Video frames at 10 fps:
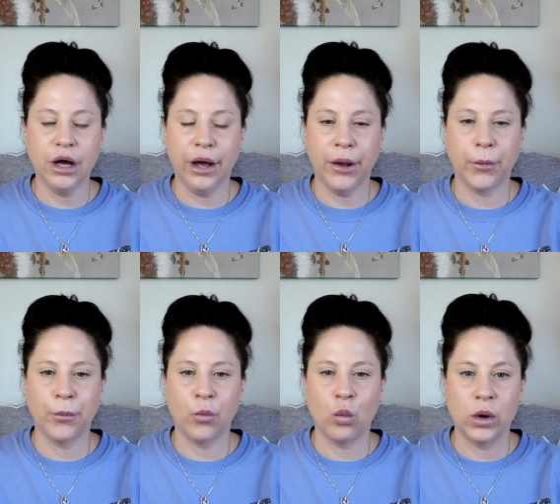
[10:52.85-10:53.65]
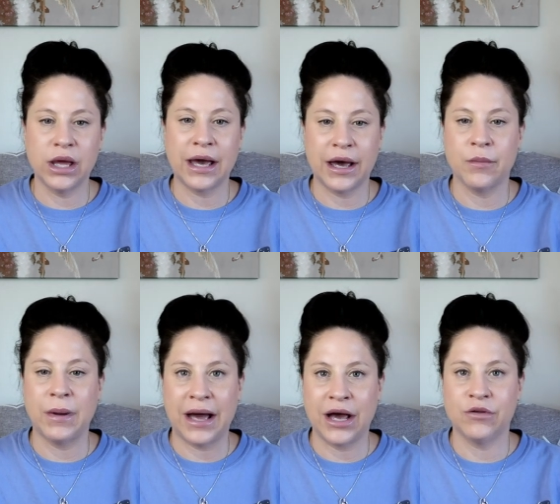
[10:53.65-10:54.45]
Um, we had a
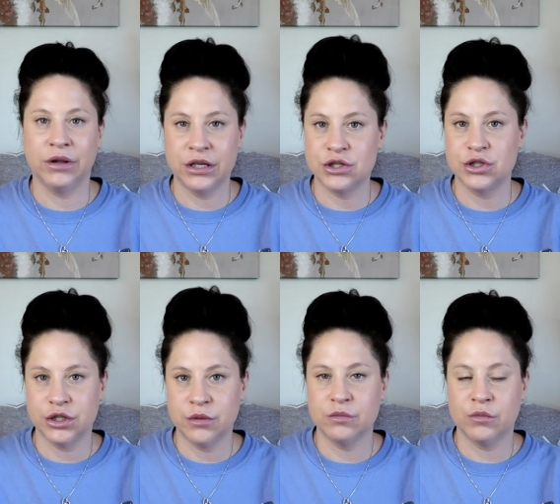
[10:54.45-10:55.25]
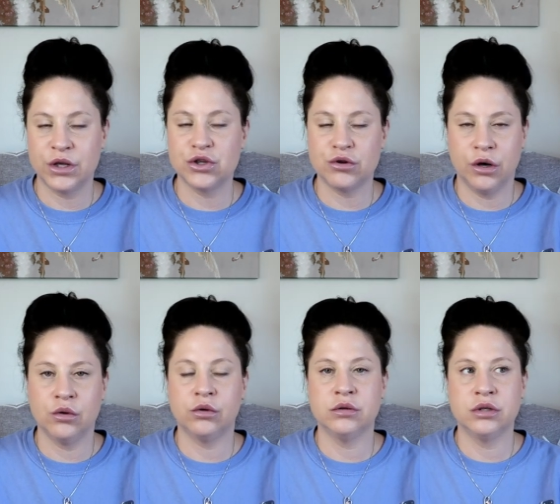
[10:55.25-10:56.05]
bad relationship. We
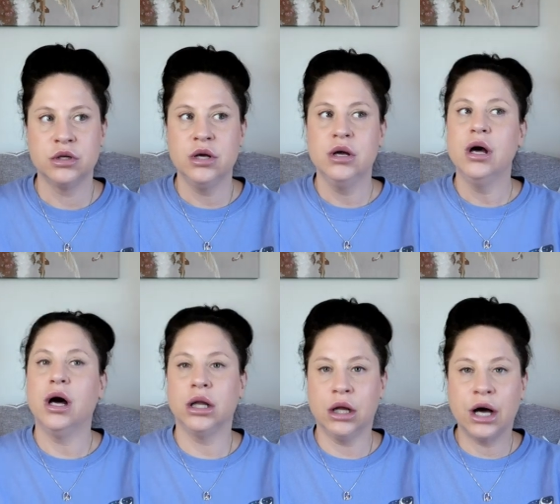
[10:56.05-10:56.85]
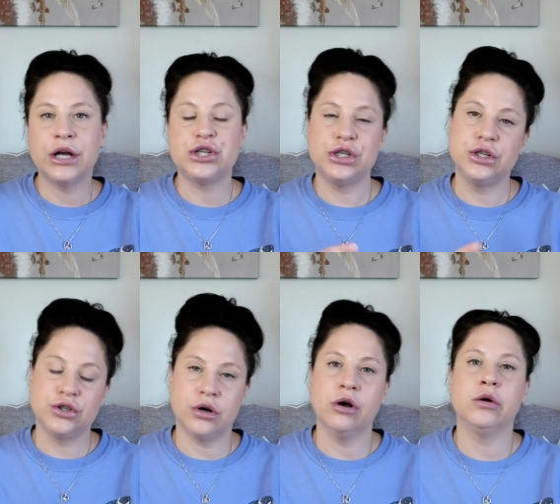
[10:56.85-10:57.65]
struggled a lot. She
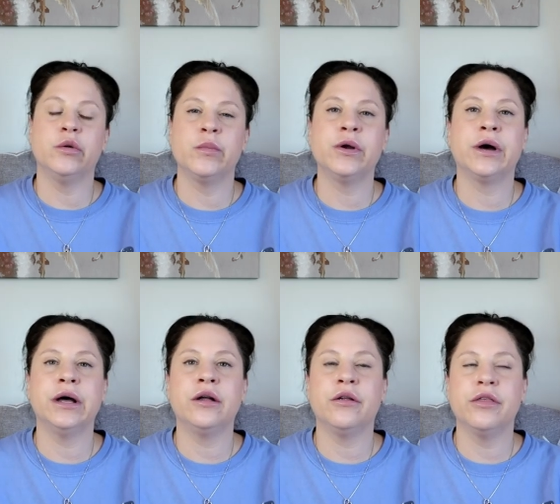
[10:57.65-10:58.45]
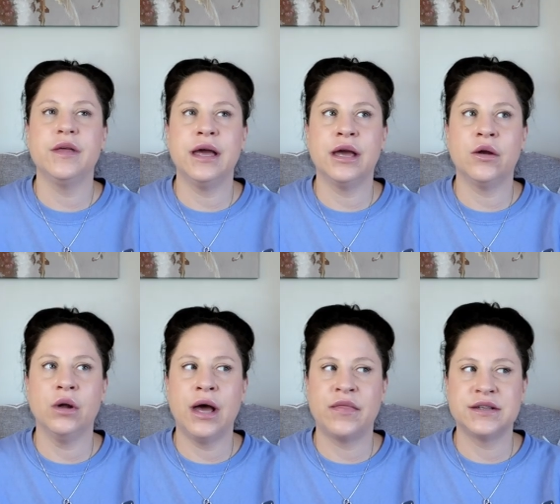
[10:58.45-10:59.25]
struggled with mental health.
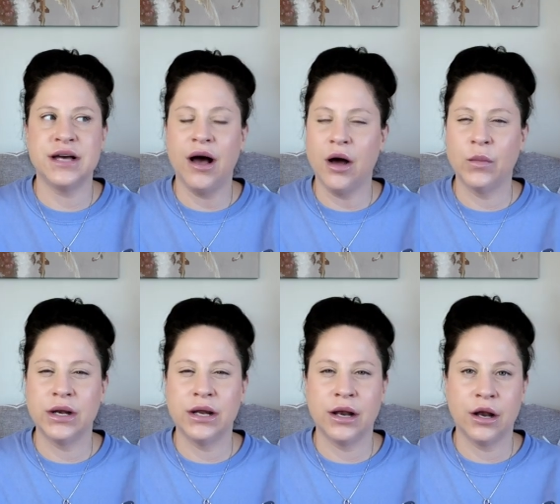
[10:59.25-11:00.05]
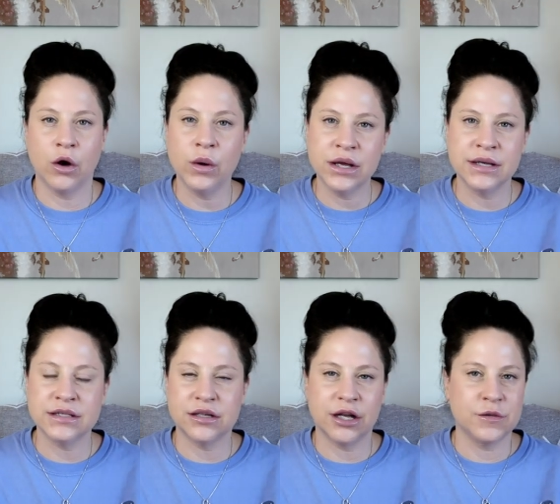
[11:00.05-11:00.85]
And at the time, we didn't know it
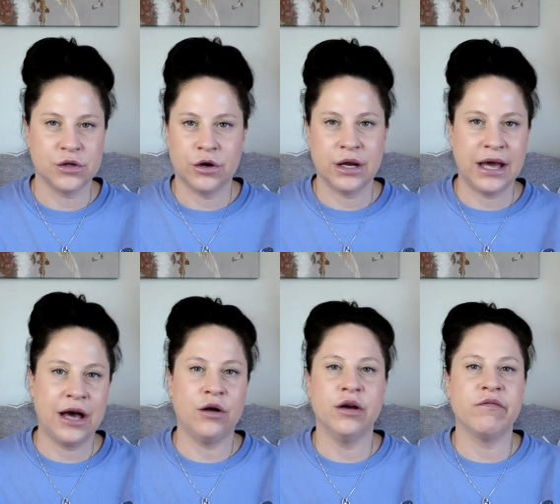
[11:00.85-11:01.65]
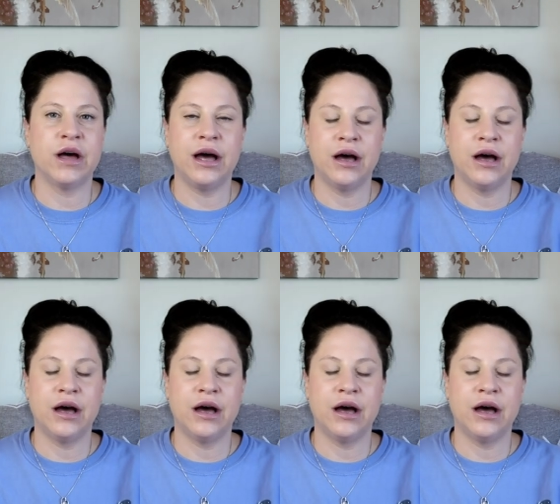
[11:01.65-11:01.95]
until I was already out of the,